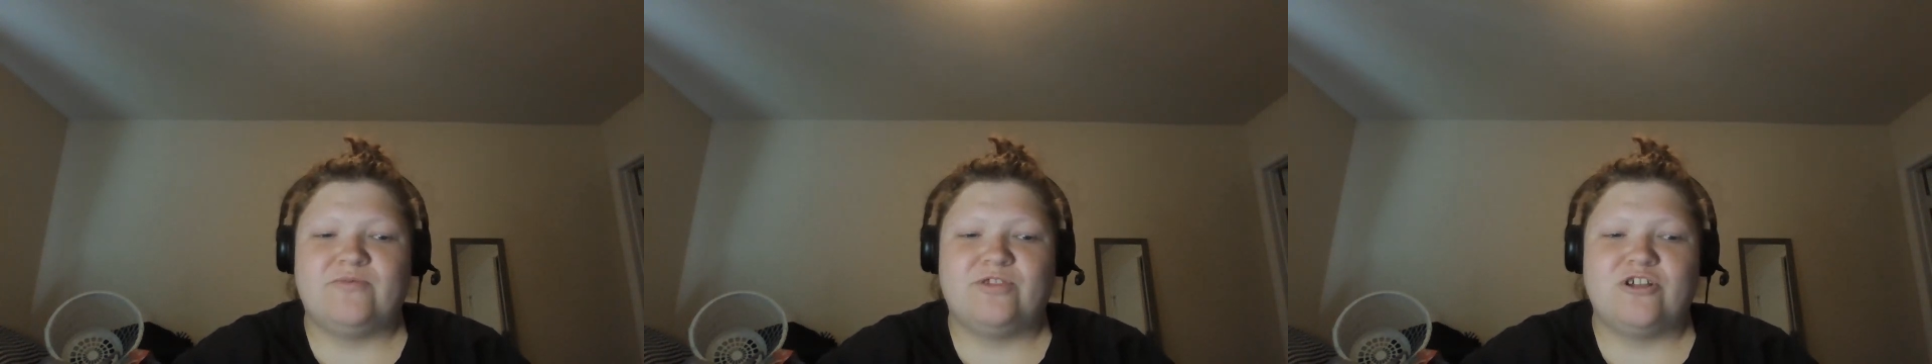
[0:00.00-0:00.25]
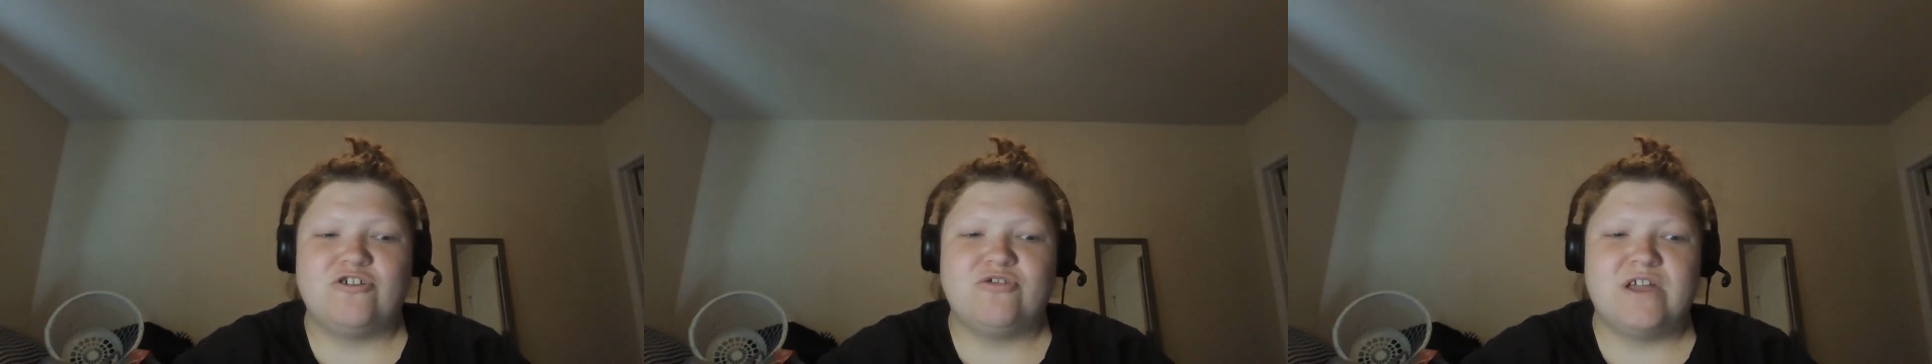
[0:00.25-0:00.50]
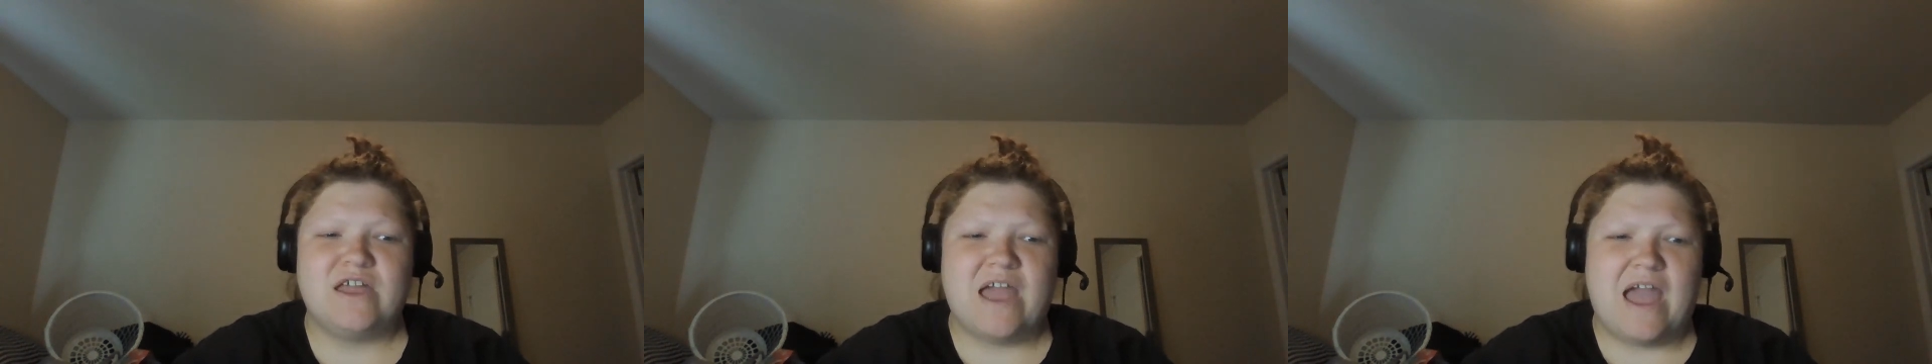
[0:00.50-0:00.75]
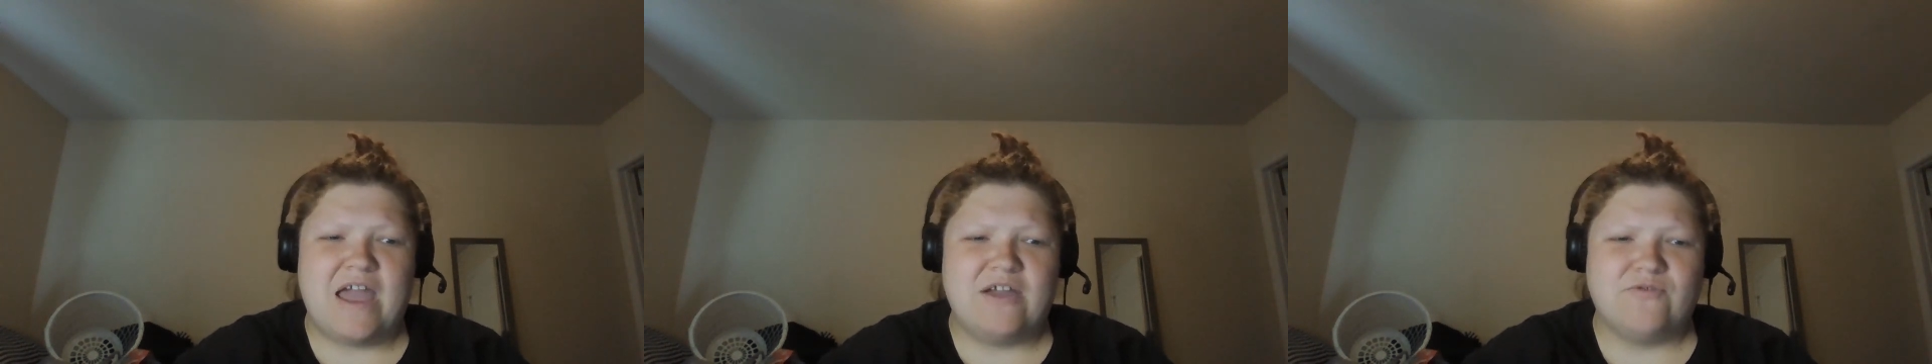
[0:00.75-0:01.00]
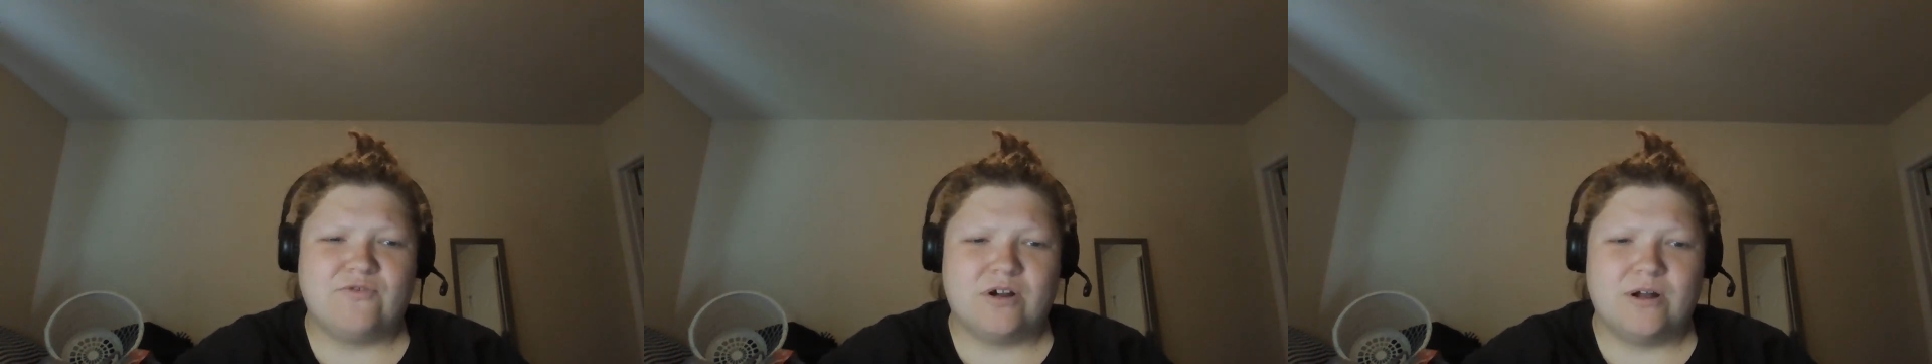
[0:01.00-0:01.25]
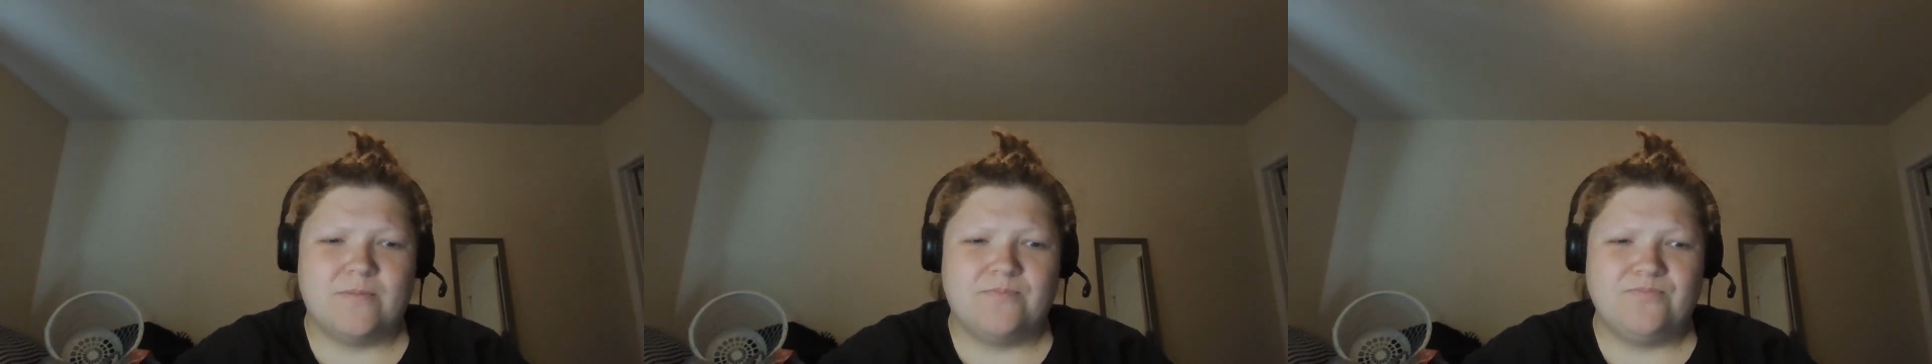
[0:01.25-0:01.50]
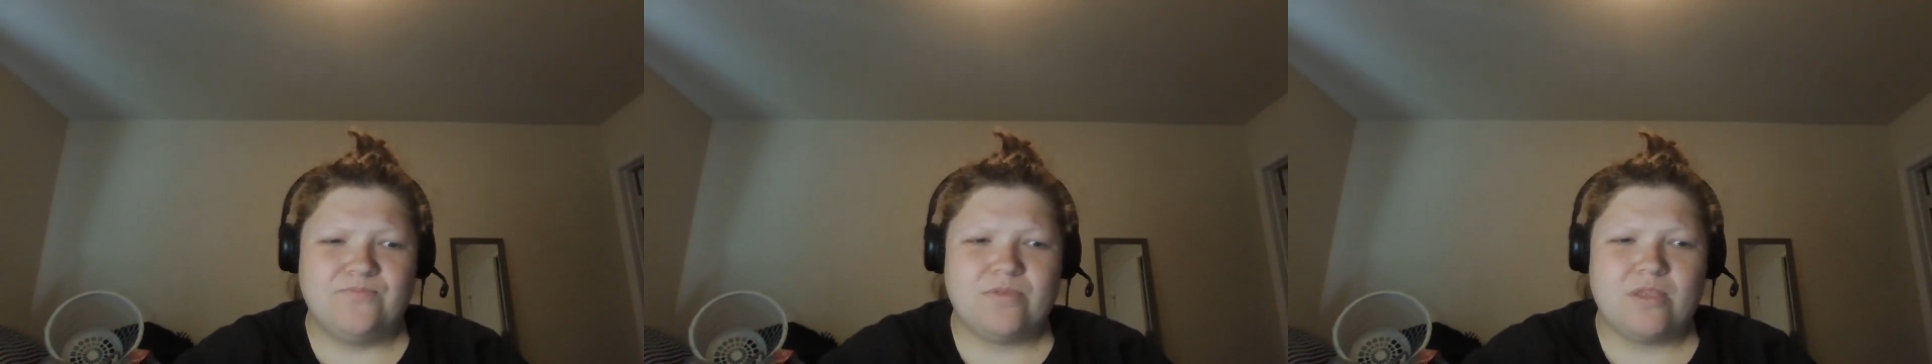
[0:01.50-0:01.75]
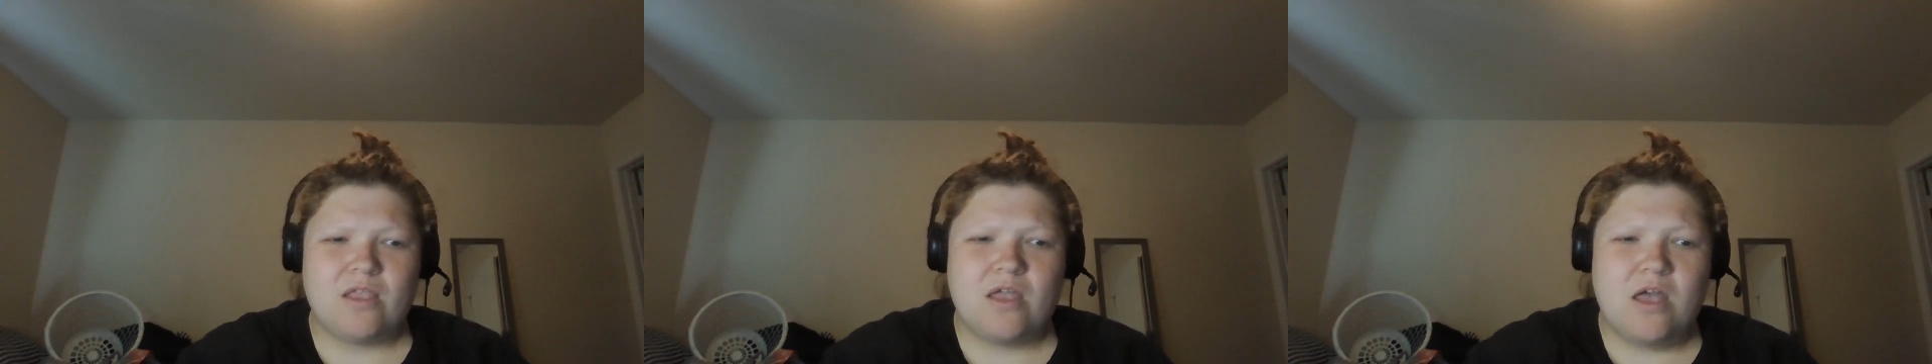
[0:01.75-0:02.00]
literally came from
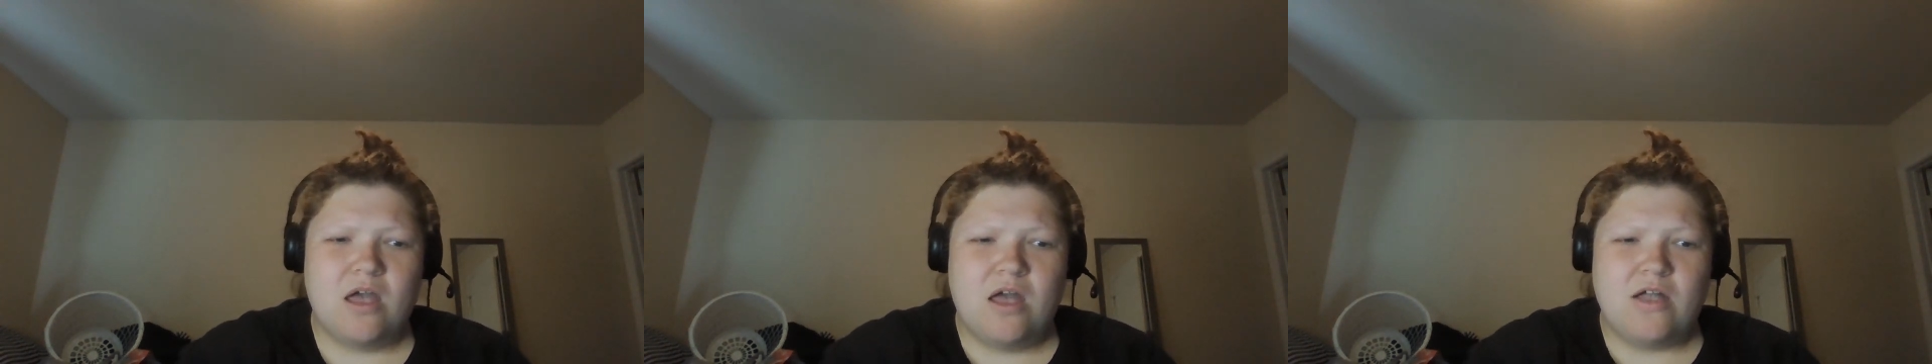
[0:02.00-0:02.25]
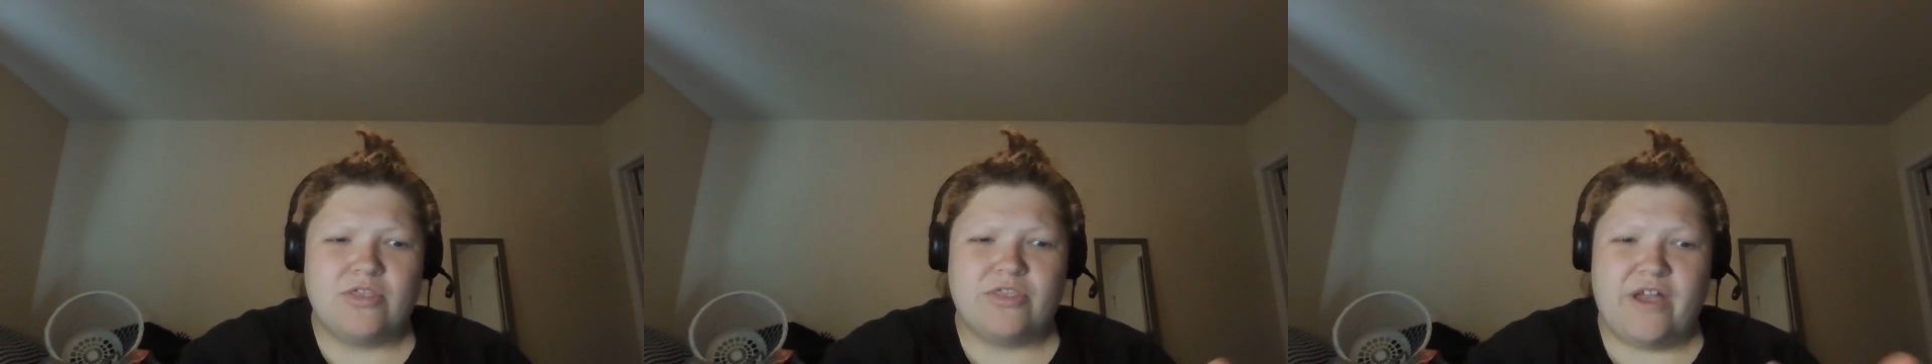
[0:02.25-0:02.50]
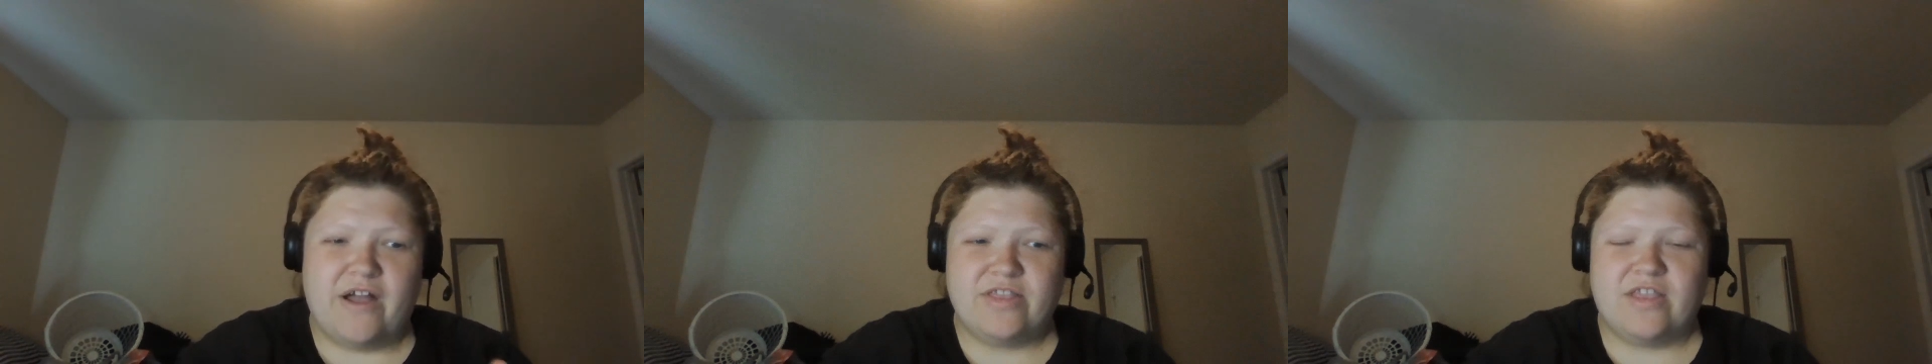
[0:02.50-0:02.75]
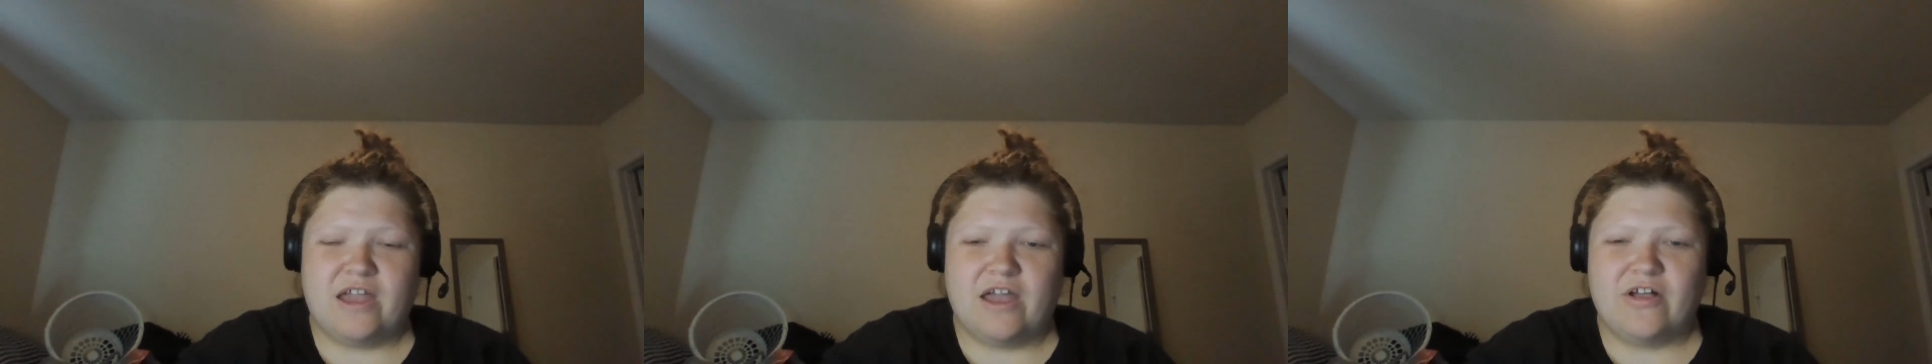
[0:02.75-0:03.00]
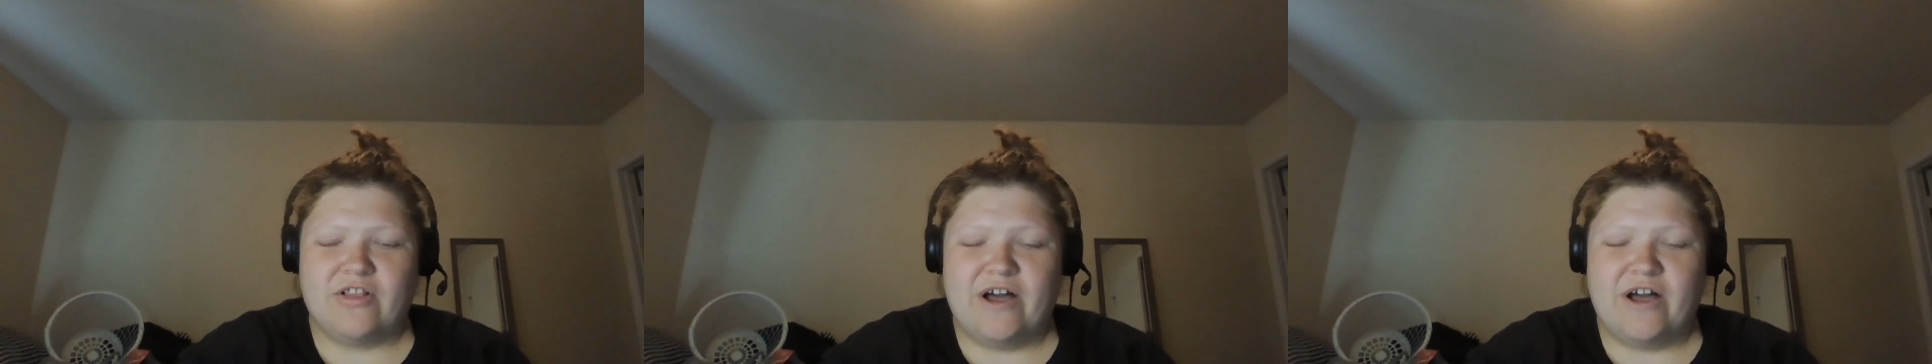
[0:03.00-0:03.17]
nothing.